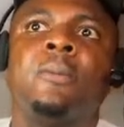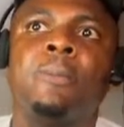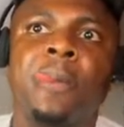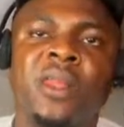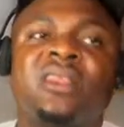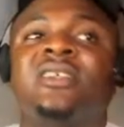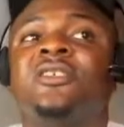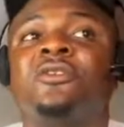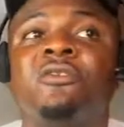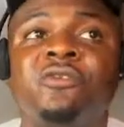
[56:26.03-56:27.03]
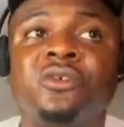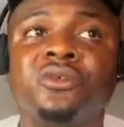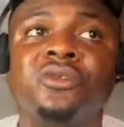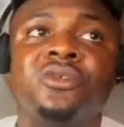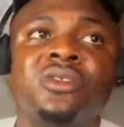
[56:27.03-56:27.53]
thousands of views or
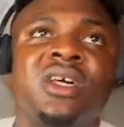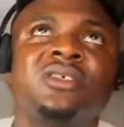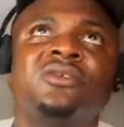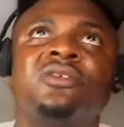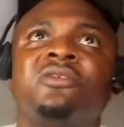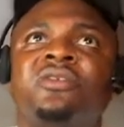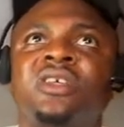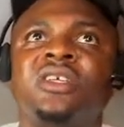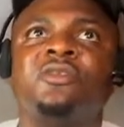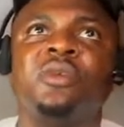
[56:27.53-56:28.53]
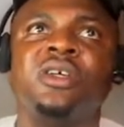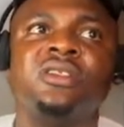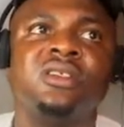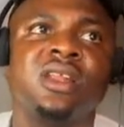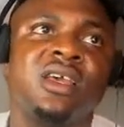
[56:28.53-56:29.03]
thousands of engagements like
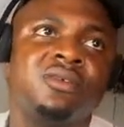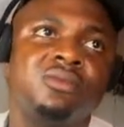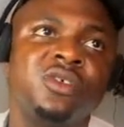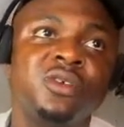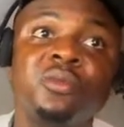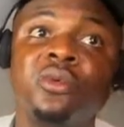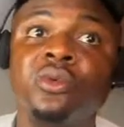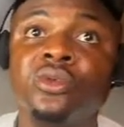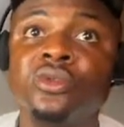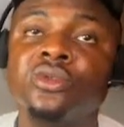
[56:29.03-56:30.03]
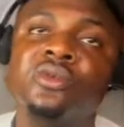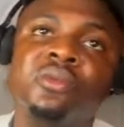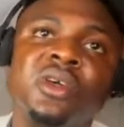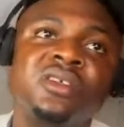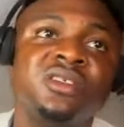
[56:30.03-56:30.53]
most people would to make
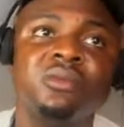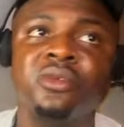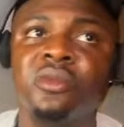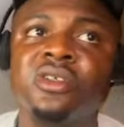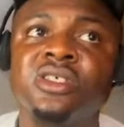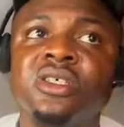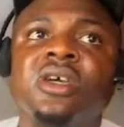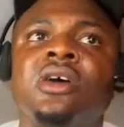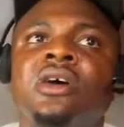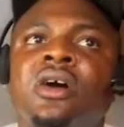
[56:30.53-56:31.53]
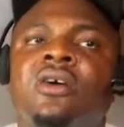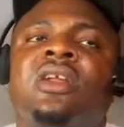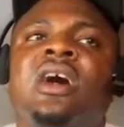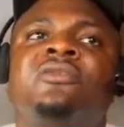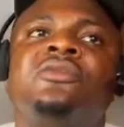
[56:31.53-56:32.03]
reasonable money. All I have to
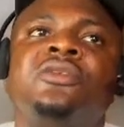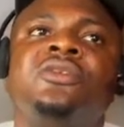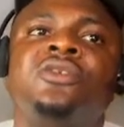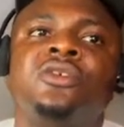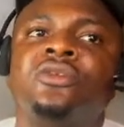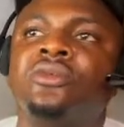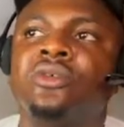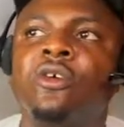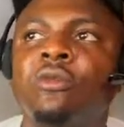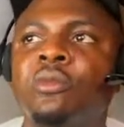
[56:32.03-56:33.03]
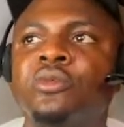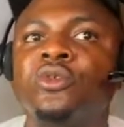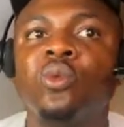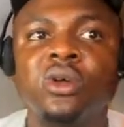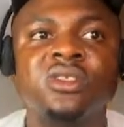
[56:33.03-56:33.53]
do is just to come up with what
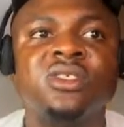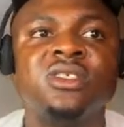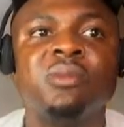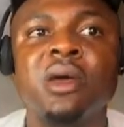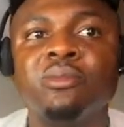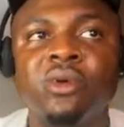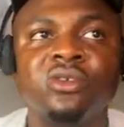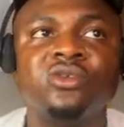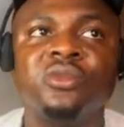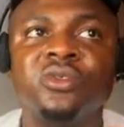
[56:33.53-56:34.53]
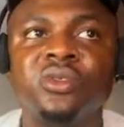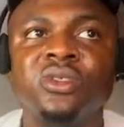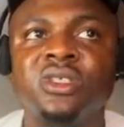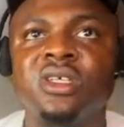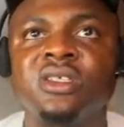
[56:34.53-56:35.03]
this my bot will be doing
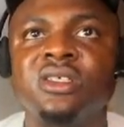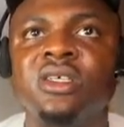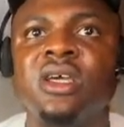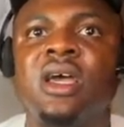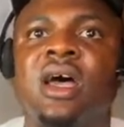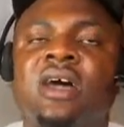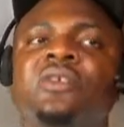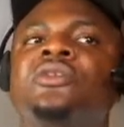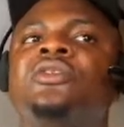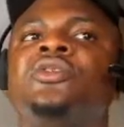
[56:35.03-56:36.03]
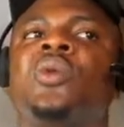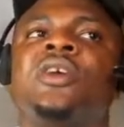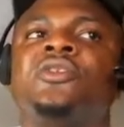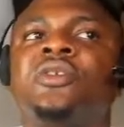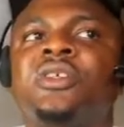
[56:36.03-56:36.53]
daily, and those things will actually
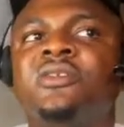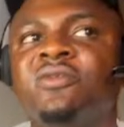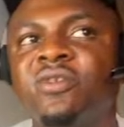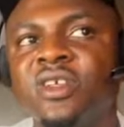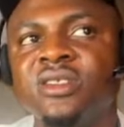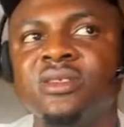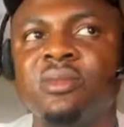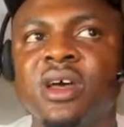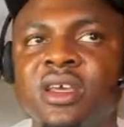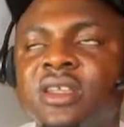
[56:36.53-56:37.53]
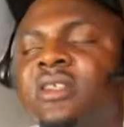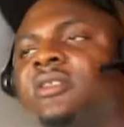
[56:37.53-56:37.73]
inflate my earnings.